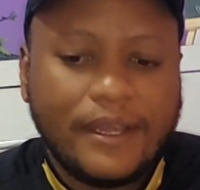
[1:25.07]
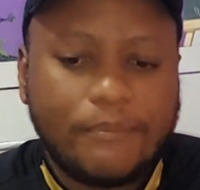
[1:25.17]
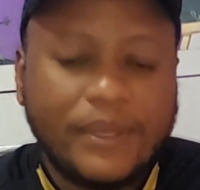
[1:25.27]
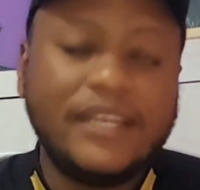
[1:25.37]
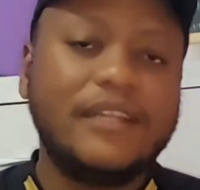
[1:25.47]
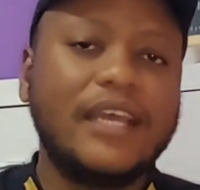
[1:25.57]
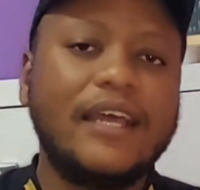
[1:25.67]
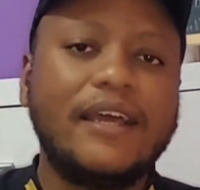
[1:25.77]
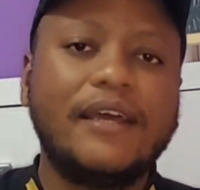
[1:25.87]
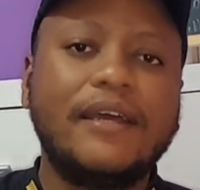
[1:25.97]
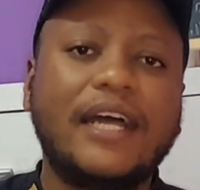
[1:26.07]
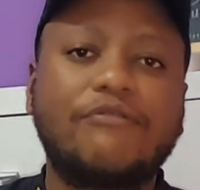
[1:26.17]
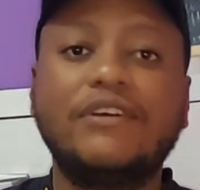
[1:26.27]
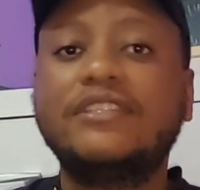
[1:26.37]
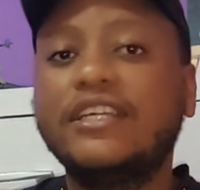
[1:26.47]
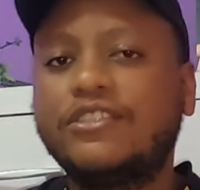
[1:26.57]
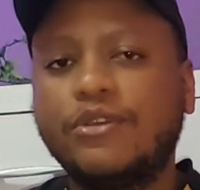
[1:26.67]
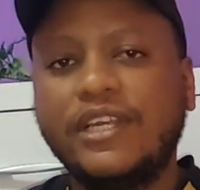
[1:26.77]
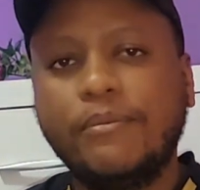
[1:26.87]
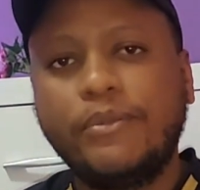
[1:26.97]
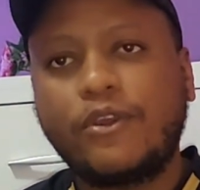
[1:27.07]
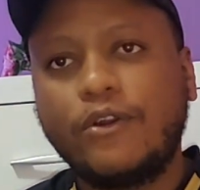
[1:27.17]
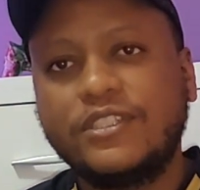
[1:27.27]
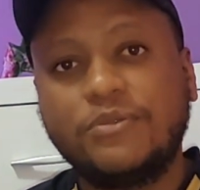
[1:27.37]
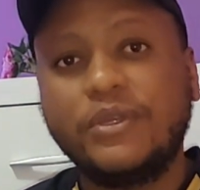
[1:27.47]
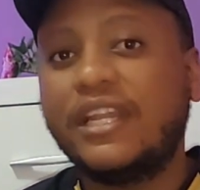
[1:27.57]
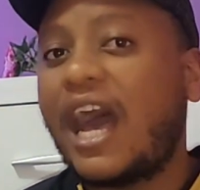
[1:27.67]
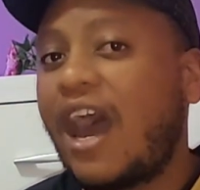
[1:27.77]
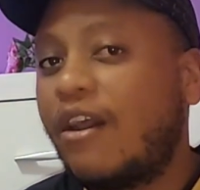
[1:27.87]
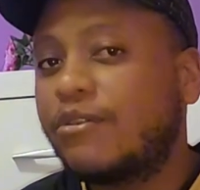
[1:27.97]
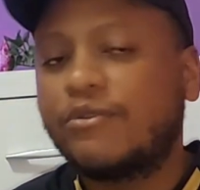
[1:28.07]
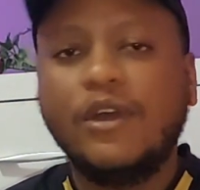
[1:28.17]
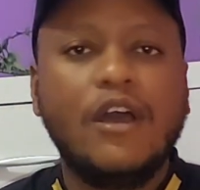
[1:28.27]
been advantage to him because he's been out